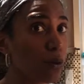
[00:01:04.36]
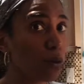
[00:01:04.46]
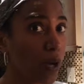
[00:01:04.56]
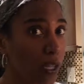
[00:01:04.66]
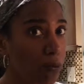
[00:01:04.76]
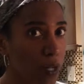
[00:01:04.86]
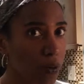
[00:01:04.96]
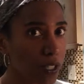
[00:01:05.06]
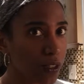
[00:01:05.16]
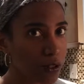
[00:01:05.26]
the rainbow
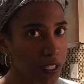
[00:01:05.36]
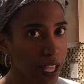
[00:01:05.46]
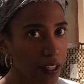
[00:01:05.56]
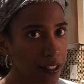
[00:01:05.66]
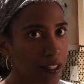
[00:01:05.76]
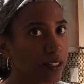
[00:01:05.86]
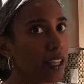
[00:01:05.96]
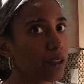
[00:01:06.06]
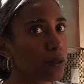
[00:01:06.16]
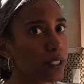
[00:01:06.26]
in your salad,
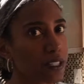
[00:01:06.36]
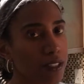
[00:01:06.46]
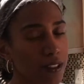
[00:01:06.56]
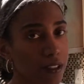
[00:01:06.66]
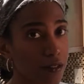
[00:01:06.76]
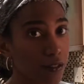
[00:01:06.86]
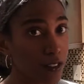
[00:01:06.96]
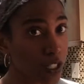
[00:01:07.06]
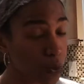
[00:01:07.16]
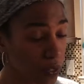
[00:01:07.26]
not only does it look
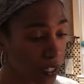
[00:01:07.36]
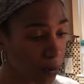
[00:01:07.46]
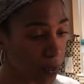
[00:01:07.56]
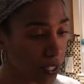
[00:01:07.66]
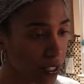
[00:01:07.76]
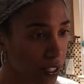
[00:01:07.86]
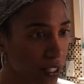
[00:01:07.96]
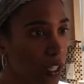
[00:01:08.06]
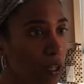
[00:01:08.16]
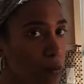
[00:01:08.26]
visually appealing,
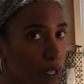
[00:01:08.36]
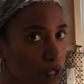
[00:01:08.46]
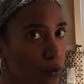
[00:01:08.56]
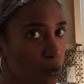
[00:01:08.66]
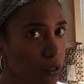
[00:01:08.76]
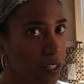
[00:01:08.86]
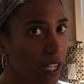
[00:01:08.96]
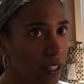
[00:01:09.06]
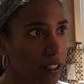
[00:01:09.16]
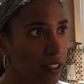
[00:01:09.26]
but you're more
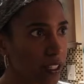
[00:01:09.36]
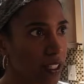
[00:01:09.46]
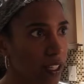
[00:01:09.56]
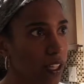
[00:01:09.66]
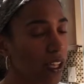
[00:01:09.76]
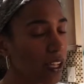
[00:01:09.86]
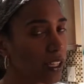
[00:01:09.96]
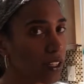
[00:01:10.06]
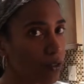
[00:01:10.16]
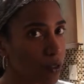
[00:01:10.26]
likely to get a
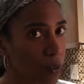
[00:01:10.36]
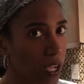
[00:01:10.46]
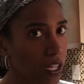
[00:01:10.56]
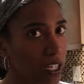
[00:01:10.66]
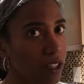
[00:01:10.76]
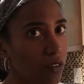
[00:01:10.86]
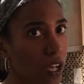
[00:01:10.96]
good variety